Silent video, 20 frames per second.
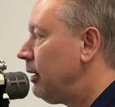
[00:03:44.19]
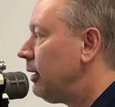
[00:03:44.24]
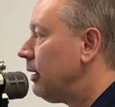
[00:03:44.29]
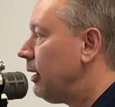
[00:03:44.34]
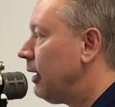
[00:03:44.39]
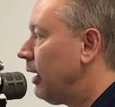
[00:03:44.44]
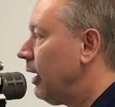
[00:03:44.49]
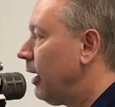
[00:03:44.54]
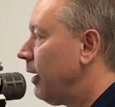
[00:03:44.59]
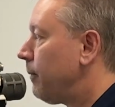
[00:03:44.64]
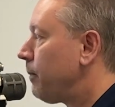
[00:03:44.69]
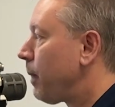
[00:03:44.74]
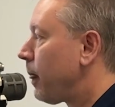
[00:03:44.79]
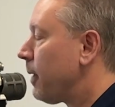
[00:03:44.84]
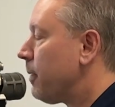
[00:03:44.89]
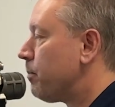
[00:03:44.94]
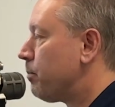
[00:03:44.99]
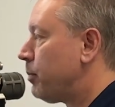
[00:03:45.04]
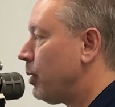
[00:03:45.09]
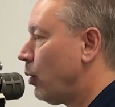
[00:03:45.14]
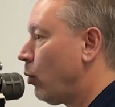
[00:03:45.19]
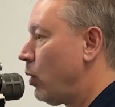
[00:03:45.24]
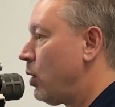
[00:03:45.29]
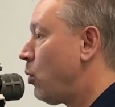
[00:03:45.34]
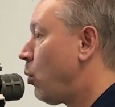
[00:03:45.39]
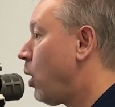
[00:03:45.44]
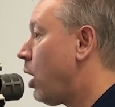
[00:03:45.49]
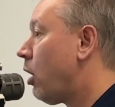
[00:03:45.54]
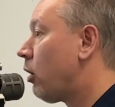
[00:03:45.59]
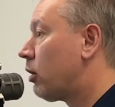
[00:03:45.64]
But we
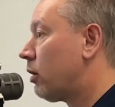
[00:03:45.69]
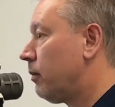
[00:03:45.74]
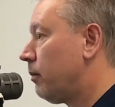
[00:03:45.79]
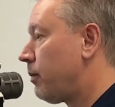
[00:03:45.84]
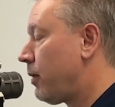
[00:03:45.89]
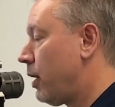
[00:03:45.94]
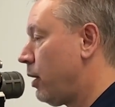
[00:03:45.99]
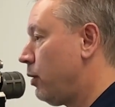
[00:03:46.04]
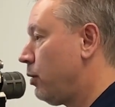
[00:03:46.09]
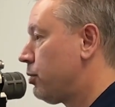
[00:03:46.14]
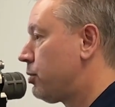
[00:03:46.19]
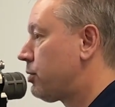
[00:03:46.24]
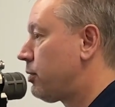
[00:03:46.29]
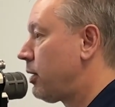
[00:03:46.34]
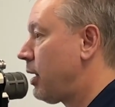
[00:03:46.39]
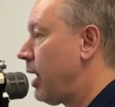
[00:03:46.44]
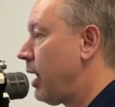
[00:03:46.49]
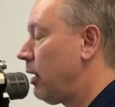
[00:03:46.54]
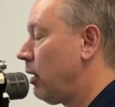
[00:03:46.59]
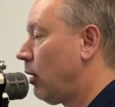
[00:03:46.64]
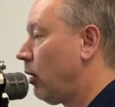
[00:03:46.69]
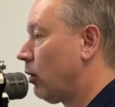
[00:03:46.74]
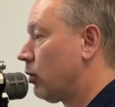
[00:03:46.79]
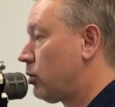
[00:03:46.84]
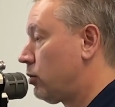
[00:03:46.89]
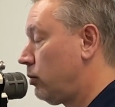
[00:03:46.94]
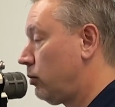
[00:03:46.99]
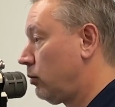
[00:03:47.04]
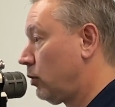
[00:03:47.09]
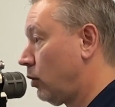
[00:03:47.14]
welcome those that
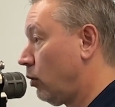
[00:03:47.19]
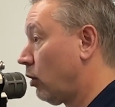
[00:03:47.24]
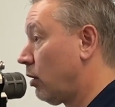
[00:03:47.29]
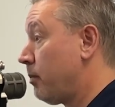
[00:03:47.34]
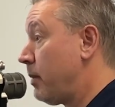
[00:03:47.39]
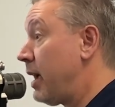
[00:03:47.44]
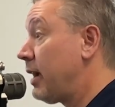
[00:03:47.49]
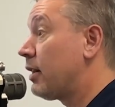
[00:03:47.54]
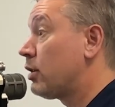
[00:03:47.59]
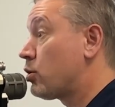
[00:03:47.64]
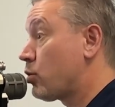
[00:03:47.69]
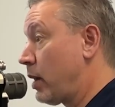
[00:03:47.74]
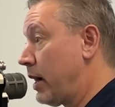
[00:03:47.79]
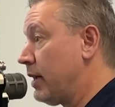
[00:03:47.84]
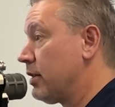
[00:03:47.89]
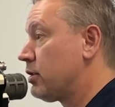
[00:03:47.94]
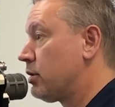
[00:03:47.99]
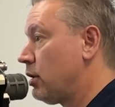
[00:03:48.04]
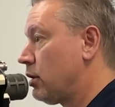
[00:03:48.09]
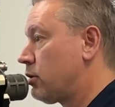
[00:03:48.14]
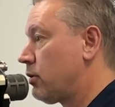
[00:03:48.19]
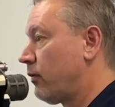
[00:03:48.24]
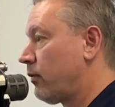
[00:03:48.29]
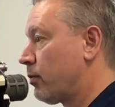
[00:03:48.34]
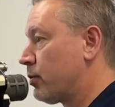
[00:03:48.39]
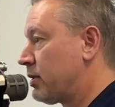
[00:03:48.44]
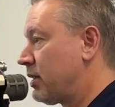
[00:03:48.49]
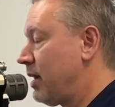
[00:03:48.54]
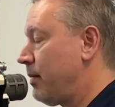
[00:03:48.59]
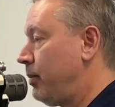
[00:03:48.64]
are going to make a transition
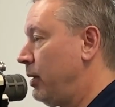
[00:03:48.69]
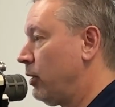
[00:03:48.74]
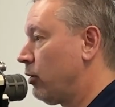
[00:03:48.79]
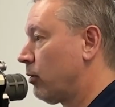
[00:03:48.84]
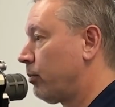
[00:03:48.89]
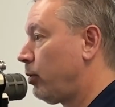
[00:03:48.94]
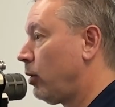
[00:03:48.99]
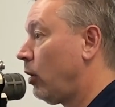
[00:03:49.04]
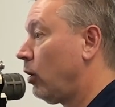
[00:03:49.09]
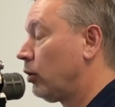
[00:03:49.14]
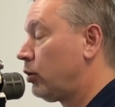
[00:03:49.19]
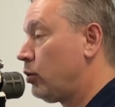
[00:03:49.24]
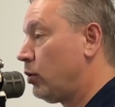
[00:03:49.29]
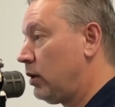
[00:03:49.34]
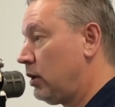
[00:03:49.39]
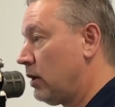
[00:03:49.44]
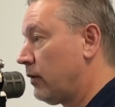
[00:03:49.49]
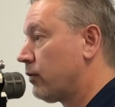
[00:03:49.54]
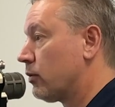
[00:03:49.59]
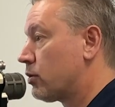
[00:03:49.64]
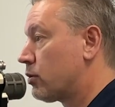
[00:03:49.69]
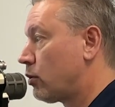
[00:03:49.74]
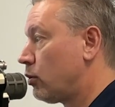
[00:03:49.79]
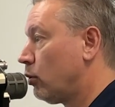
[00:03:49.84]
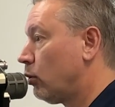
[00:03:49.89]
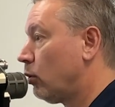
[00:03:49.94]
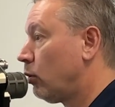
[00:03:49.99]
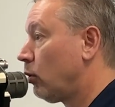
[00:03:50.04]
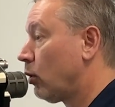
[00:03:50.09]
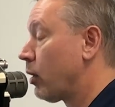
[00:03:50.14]
from St. Peter and Paul to a different
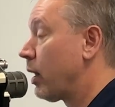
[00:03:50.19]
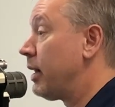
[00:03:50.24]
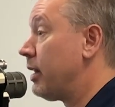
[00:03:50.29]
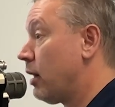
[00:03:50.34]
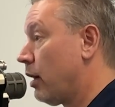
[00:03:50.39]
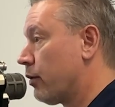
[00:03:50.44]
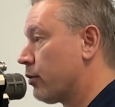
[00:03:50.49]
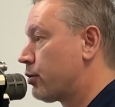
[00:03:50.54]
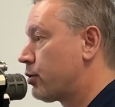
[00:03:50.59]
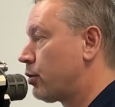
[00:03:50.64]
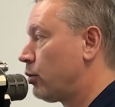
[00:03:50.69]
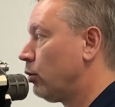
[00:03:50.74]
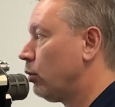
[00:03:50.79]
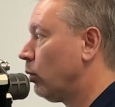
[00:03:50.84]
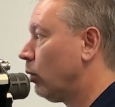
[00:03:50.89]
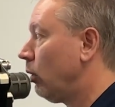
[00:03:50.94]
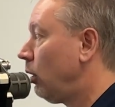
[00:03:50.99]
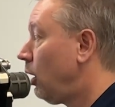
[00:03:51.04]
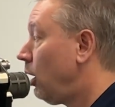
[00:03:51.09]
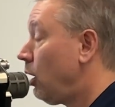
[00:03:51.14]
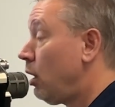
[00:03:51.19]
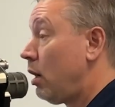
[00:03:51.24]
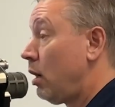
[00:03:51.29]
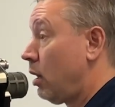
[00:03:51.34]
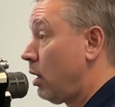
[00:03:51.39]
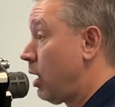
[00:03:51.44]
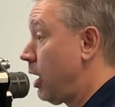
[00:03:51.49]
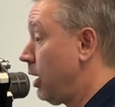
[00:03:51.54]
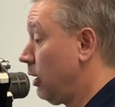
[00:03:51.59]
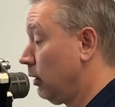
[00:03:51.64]
school or another school.
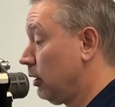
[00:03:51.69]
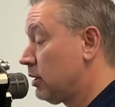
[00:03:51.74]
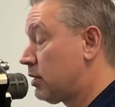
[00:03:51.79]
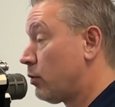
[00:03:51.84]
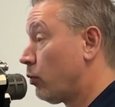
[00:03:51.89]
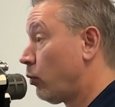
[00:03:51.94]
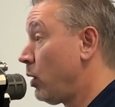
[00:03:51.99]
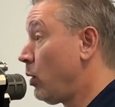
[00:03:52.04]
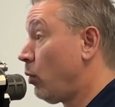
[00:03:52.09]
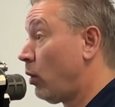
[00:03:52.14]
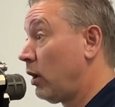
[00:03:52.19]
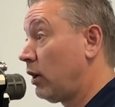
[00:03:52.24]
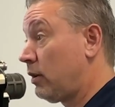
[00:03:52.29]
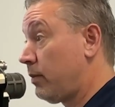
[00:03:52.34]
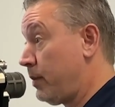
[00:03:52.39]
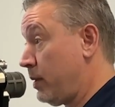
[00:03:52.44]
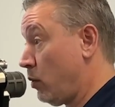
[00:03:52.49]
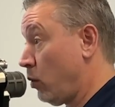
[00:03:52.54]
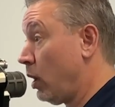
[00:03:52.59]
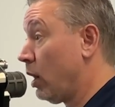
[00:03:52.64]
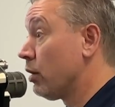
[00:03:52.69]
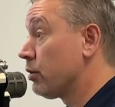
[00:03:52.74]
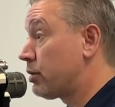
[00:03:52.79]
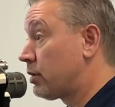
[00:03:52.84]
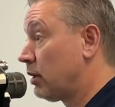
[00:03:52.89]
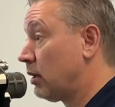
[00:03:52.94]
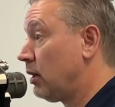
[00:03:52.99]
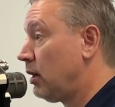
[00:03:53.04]
Hey, listen, we want it to be Wellston.